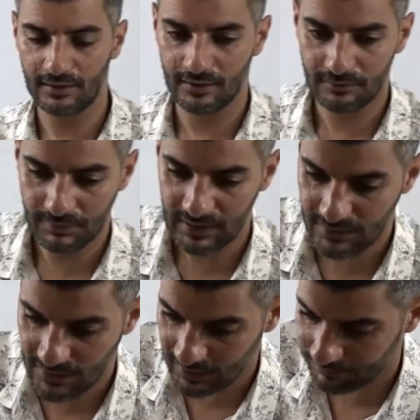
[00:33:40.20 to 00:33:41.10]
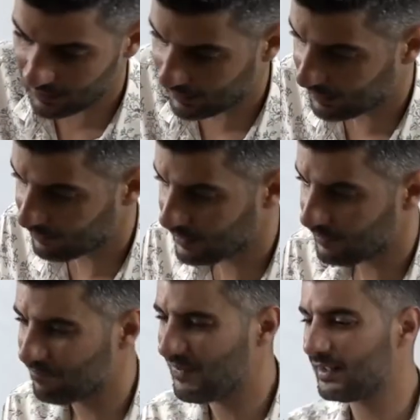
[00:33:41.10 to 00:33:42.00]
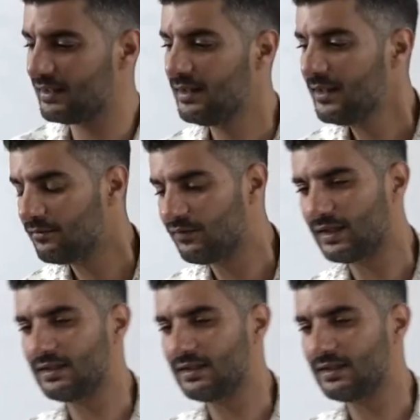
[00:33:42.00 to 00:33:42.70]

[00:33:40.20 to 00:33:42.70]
it means that they are very, very